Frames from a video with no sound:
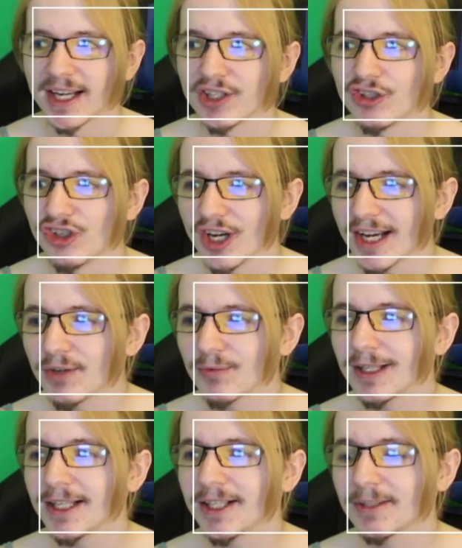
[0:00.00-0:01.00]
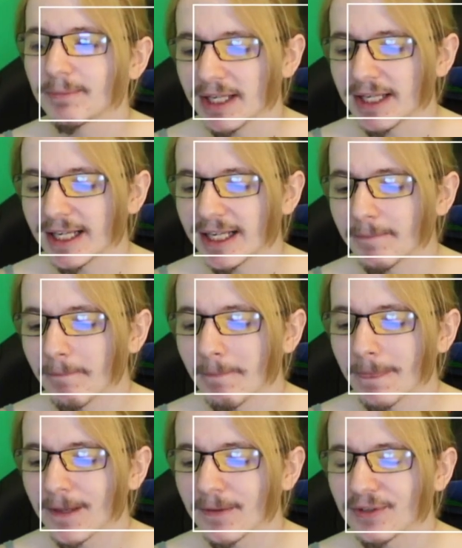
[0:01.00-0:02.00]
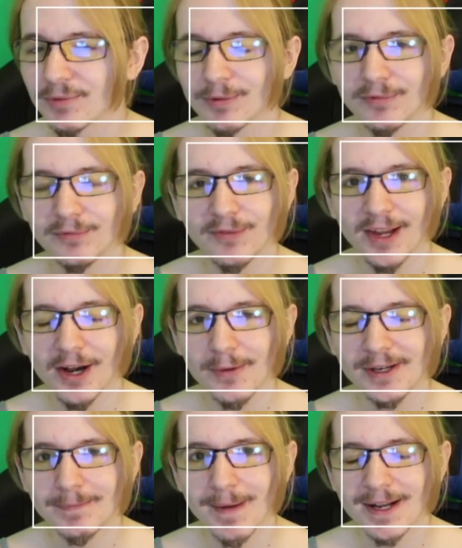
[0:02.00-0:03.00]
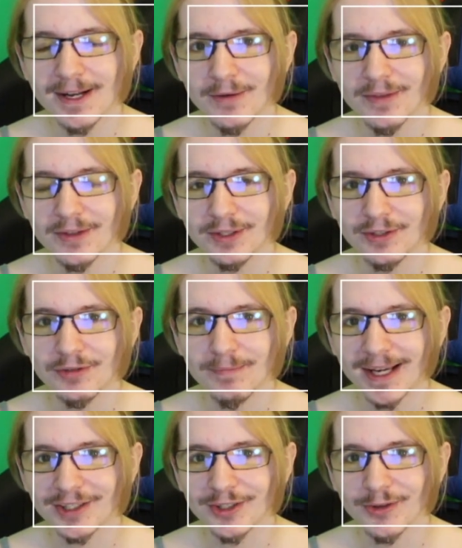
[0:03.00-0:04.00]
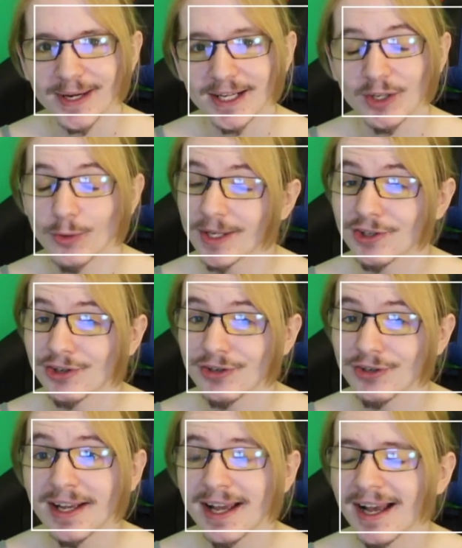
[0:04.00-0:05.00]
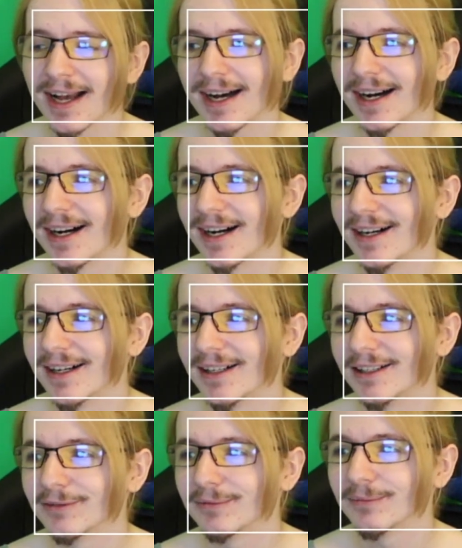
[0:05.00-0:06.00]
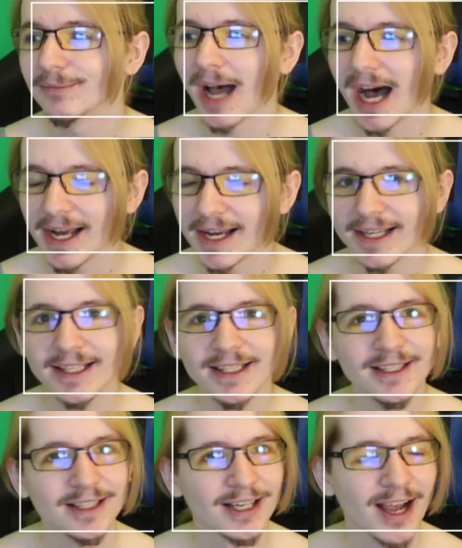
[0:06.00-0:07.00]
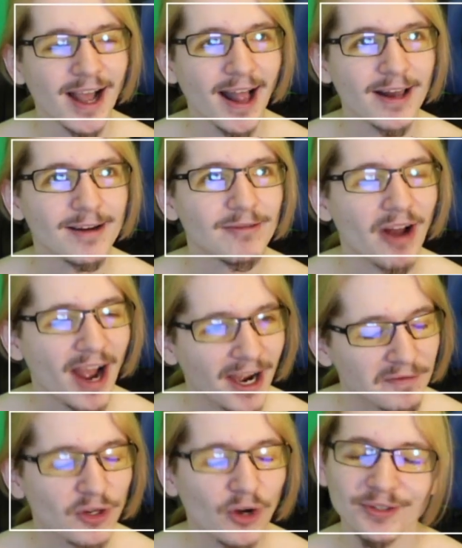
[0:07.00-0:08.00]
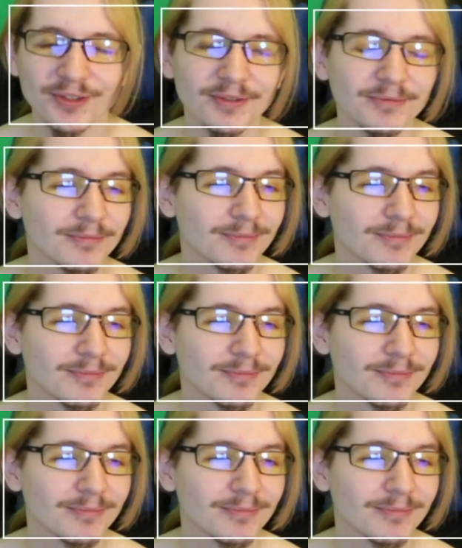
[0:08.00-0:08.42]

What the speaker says: Generally speaking, this will vary depending on the Dungeon Master in question. I have gotten,